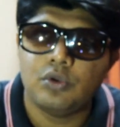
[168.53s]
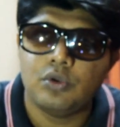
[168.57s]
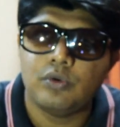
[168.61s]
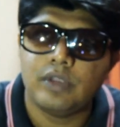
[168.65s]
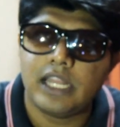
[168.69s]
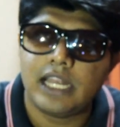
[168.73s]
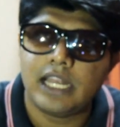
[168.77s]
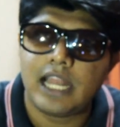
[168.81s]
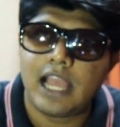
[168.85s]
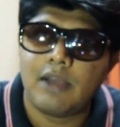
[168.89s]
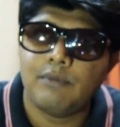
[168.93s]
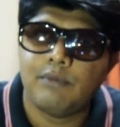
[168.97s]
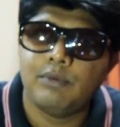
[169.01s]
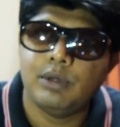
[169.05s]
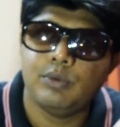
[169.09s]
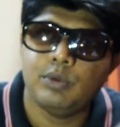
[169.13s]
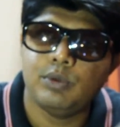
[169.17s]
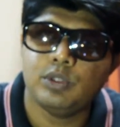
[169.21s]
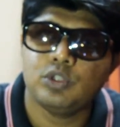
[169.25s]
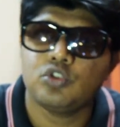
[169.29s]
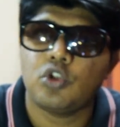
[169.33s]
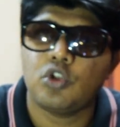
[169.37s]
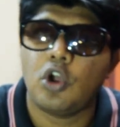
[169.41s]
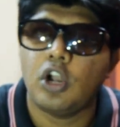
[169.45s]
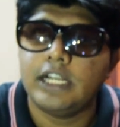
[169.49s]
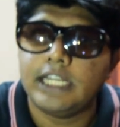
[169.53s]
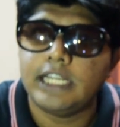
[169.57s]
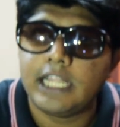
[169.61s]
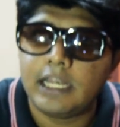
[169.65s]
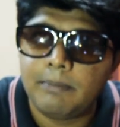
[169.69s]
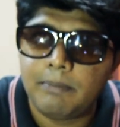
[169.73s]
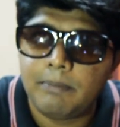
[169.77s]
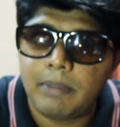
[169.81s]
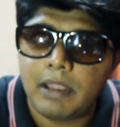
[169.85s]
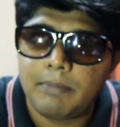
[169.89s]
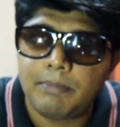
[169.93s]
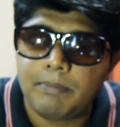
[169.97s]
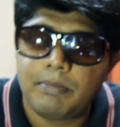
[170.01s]
You can have it with salt
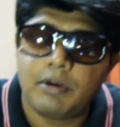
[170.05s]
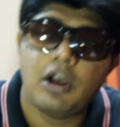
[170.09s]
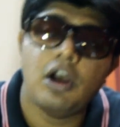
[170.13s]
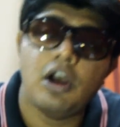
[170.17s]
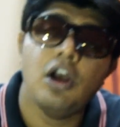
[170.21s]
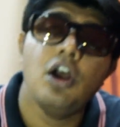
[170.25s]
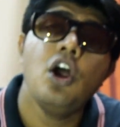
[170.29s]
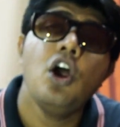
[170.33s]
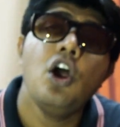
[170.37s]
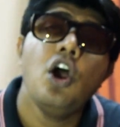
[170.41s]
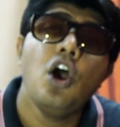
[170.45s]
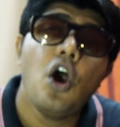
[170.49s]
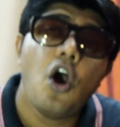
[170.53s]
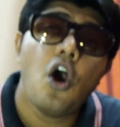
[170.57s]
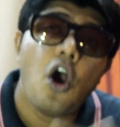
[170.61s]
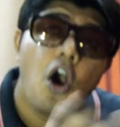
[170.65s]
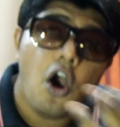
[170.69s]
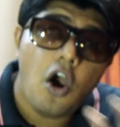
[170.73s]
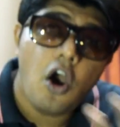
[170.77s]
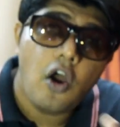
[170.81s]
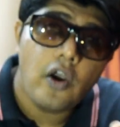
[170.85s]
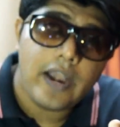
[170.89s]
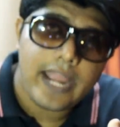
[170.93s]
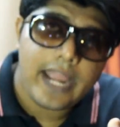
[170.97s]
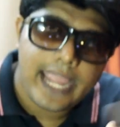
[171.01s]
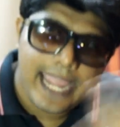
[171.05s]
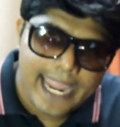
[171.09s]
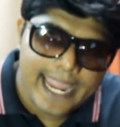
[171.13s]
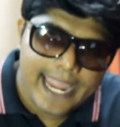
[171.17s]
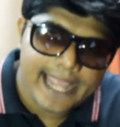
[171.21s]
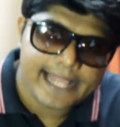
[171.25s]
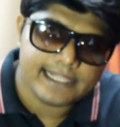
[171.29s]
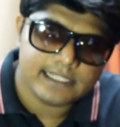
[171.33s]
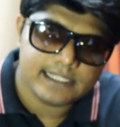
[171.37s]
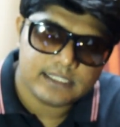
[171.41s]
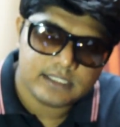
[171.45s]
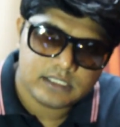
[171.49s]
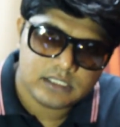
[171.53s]
and pepper, or
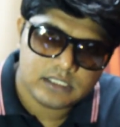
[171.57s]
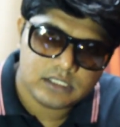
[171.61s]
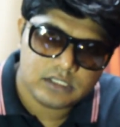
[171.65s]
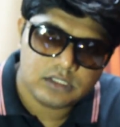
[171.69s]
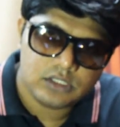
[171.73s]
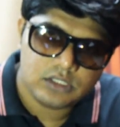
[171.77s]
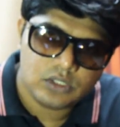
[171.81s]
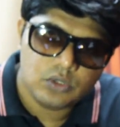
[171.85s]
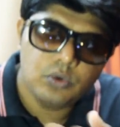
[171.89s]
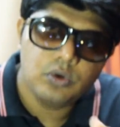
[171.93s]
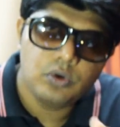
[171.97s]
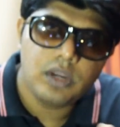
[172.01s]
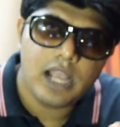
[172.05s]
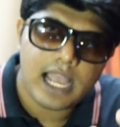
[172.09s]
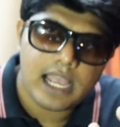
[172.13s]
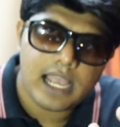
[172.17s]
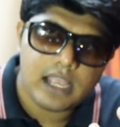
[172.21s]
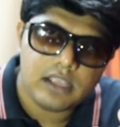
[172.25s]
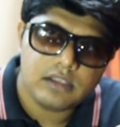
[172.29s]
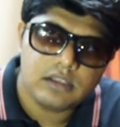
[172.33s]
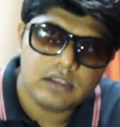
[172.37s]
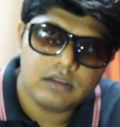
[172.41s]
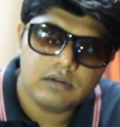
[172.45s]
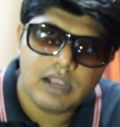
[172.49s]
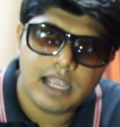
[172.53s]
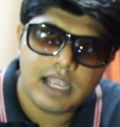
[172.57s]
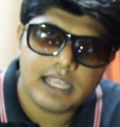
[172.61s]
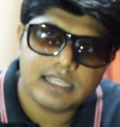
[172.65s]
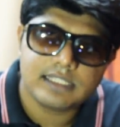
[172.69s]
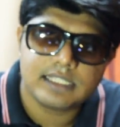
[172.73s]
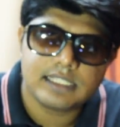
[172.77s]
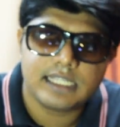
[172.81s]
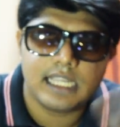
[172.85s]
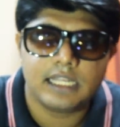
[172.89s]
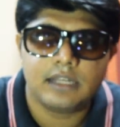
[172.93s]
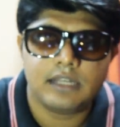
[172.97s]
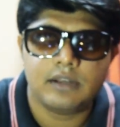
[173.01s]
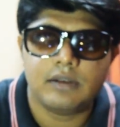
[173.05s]
else you
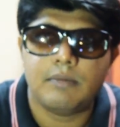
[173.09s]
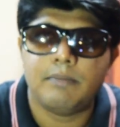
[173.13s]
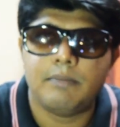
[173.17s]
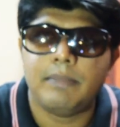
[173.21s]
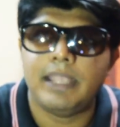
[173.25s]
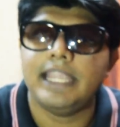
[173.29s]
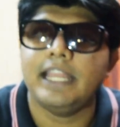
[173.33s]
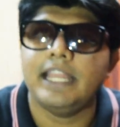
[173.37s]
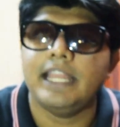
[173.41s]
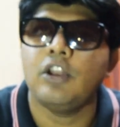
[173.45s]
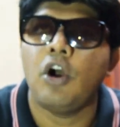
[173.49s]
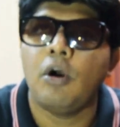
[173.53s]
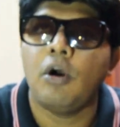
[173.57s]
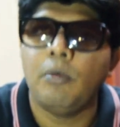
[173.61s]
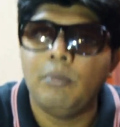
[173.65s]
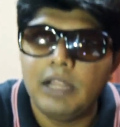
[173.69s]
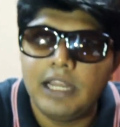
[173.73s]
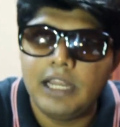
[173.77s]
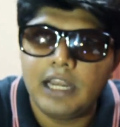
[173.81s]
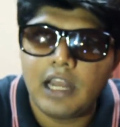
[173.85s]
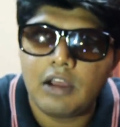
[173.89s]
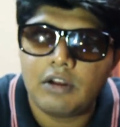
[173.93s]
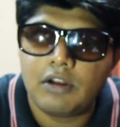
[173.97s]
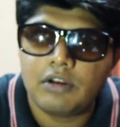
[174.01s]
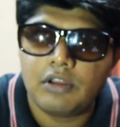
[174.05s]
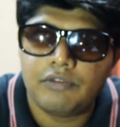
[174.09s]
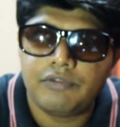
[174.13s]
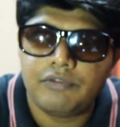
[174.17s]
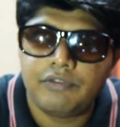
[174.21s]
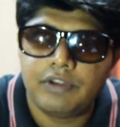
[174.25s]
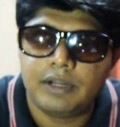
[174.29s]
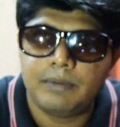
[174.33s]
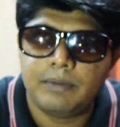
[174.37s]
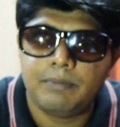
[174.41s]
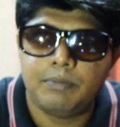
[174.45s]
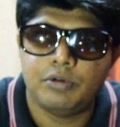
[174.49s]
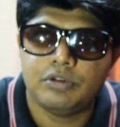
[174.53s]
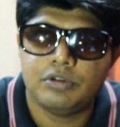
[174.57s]
guys can make an omelette out of
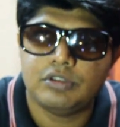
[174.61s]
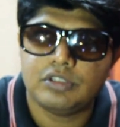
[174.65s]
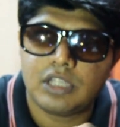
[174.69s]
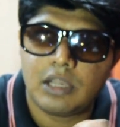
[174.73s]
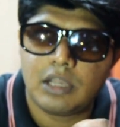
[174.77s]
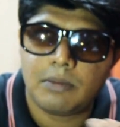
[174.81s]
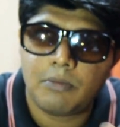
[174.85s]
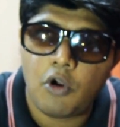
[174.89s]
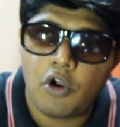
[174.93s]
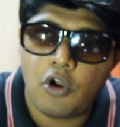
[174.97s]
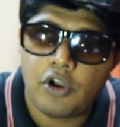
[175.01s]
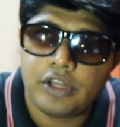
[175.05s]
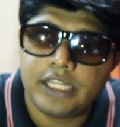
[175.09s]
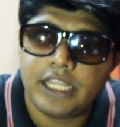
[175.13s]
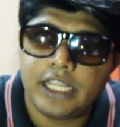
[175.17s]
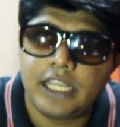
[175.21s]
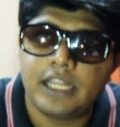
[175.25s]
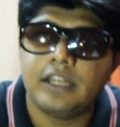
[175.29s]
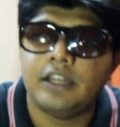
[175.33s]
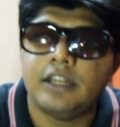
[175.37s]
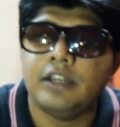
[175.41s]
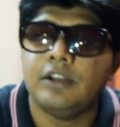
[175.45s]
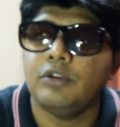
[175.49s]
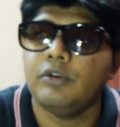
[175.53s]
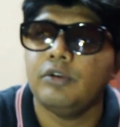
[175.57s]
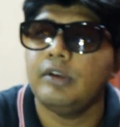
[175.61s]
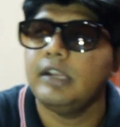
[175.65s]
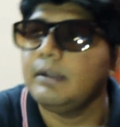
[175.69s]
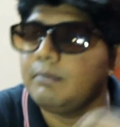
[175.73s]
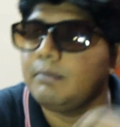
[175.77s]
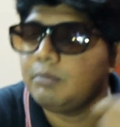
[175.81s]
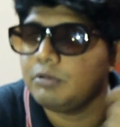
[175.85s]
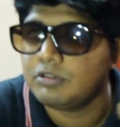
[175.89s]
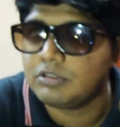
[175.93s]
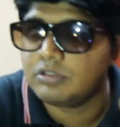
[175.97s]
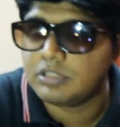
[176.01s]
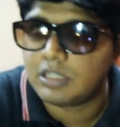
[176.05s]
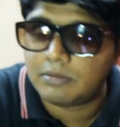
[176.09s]
it, put some onion into it,
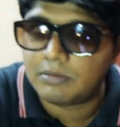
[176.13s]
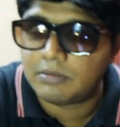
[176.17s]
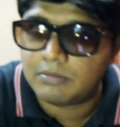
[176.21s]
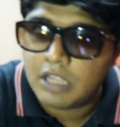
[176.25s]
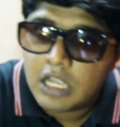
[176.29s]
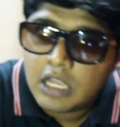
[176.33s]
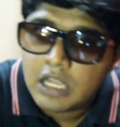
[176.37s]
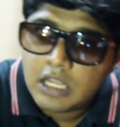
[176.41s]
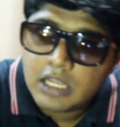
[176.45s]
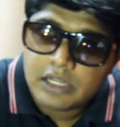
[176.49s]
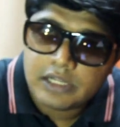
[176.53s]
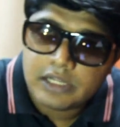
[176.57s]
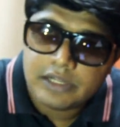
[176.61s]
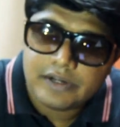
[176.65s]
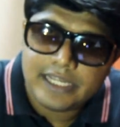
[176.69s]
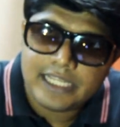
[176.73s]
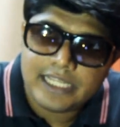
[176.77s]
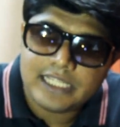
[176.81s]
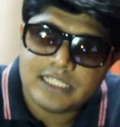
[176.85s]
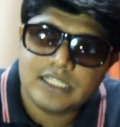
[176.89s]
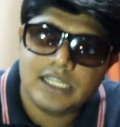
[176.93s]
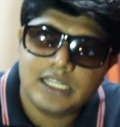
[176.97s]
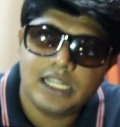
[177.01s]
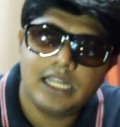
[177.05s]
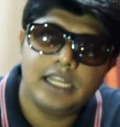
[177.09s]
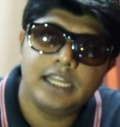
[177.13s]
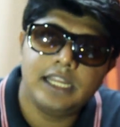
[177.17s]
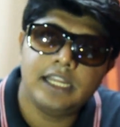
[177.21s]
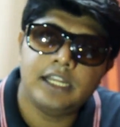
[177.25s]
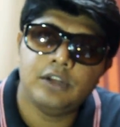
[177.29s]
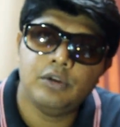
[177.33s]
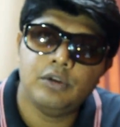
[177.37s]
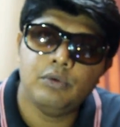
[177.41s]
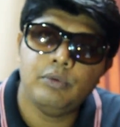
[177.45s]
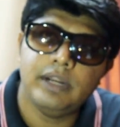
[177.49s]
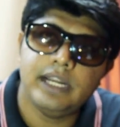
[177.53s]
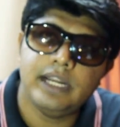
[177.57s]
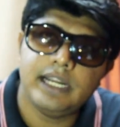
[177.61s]
put some green chili
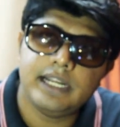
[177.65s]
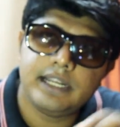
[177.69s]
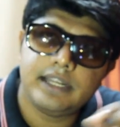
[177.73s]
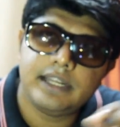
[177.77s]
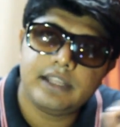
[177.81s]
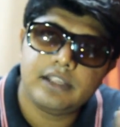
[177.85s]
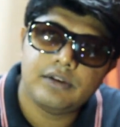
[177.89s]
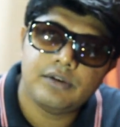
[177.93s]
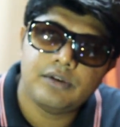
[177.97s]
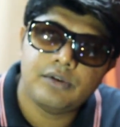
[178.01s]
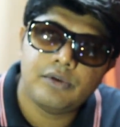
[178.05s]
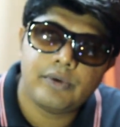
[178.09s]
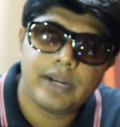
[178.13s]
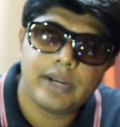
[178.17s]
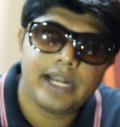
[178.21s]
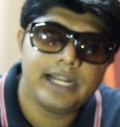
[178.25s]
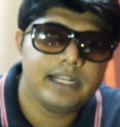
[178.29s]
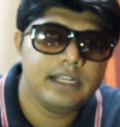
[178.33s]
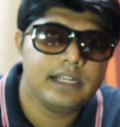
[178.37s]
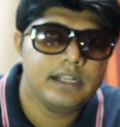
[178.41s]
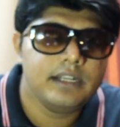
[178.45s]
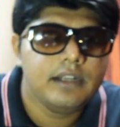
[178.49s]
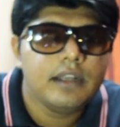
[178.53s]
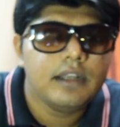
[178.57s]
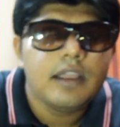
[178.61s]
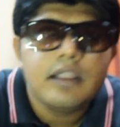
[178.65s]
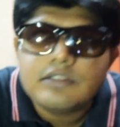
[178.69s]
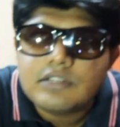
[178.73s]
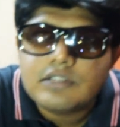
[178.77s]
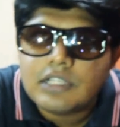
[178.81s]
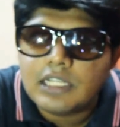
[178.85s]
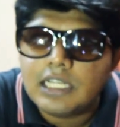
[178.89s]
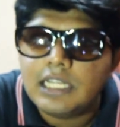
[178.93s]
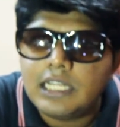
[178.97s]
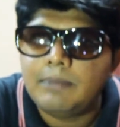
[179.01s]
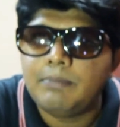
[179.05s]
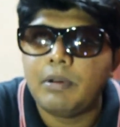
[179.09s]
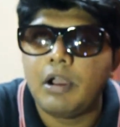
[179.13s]
into it, red
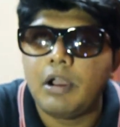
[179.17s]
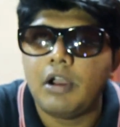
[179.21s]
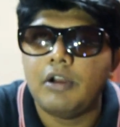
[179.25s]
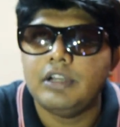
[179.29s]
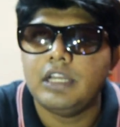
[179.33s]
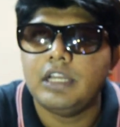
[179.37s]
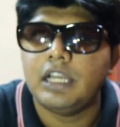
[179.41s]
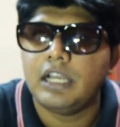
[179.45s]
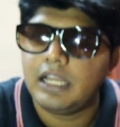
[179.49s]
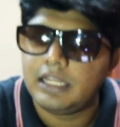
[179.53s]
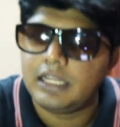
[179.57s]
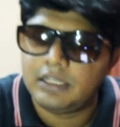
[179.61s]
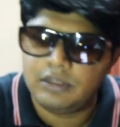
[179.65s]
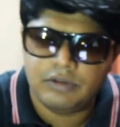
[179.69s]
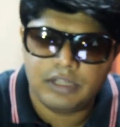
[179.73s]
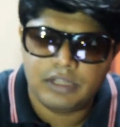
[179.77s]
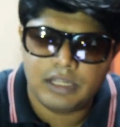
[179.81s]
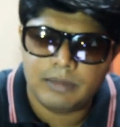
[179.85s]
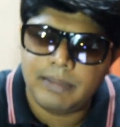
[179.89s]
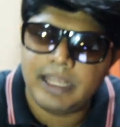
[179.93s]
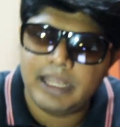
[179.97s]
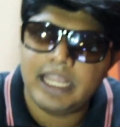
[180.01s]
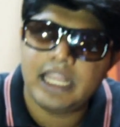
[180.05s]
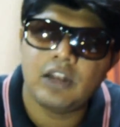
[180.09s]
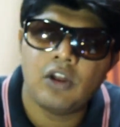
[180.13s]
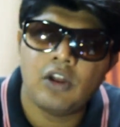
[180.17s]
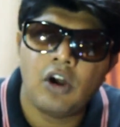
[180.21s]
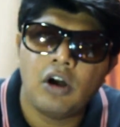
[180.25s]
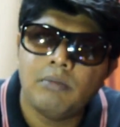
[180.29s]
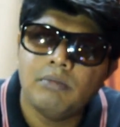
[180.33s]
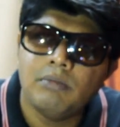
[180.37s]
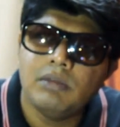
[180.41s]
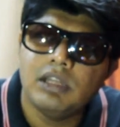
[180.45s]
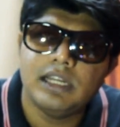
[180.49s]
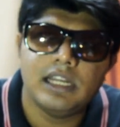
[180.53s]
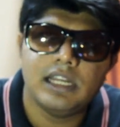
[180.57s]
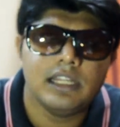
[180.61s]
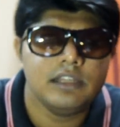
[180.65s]
chili powder, and you can make an
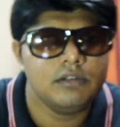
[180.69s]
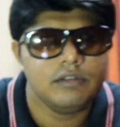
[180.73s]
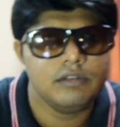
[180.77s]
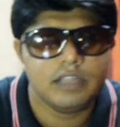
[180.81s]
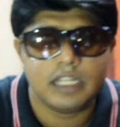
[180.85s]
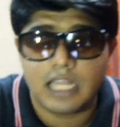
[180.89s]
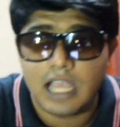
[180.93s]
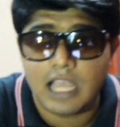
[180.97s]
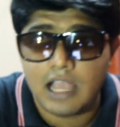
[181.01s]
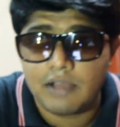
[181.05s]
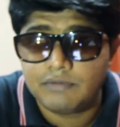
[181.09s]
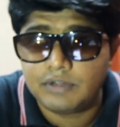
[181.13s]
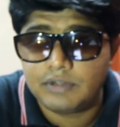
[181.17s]
omelette and you can have